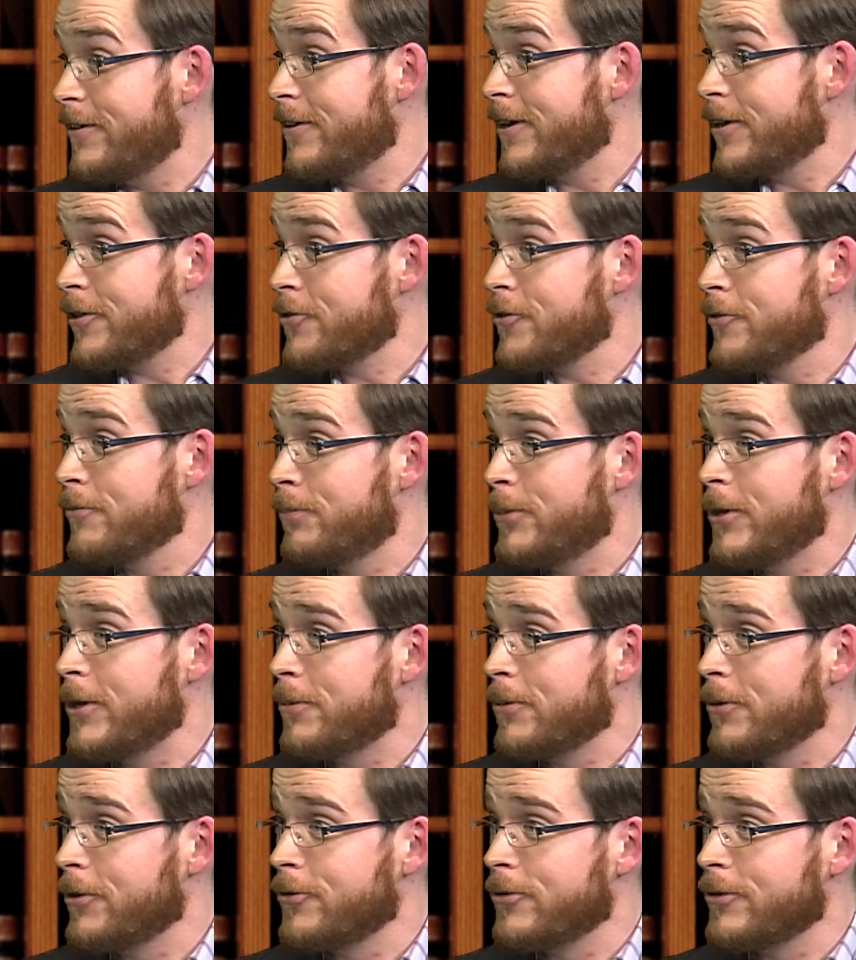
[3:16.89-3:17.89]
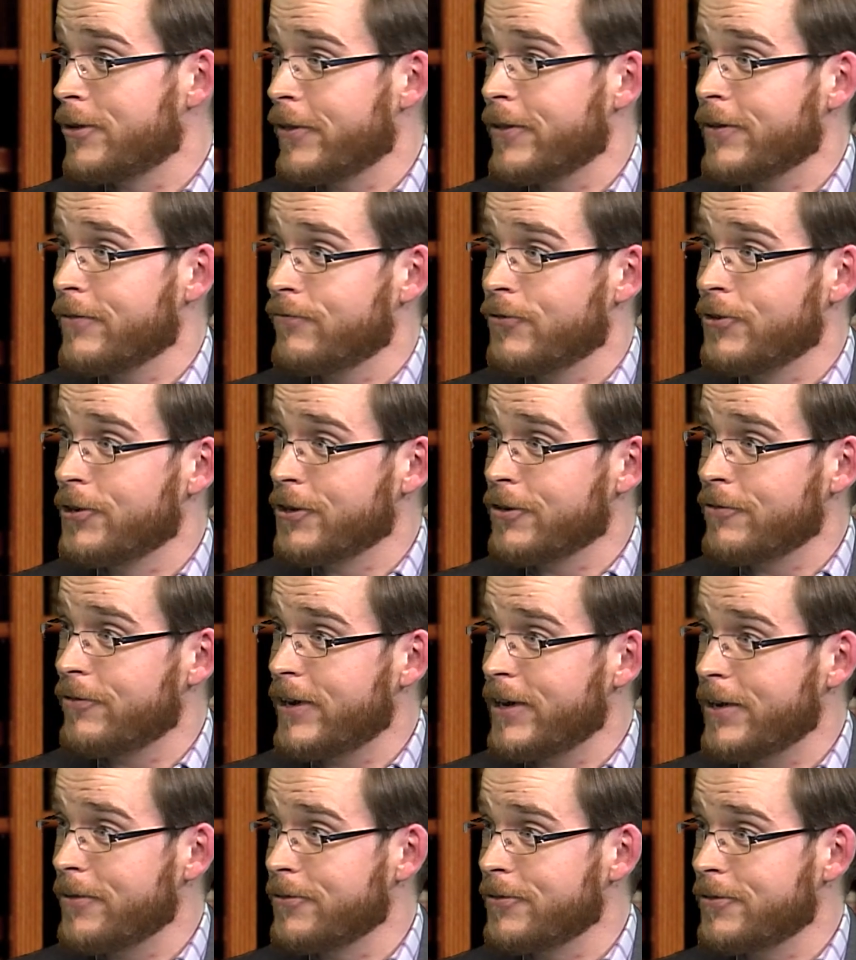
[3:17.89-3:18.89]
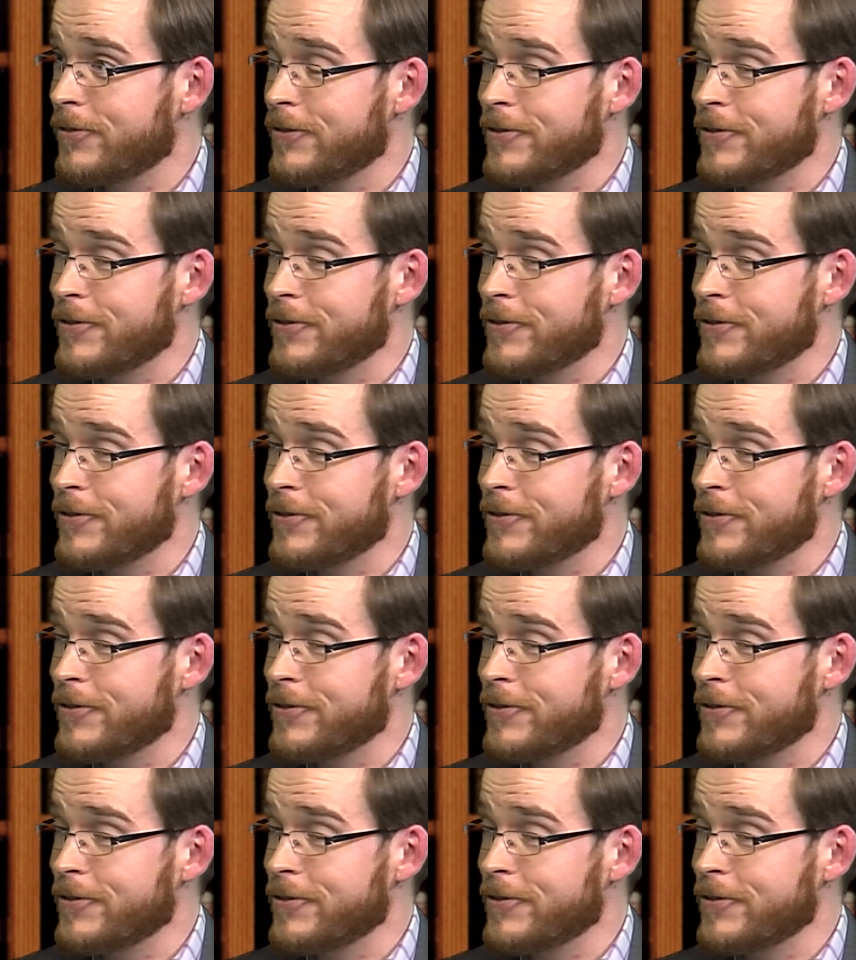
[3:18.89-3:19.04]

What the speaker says: You get some people who are, I think, running around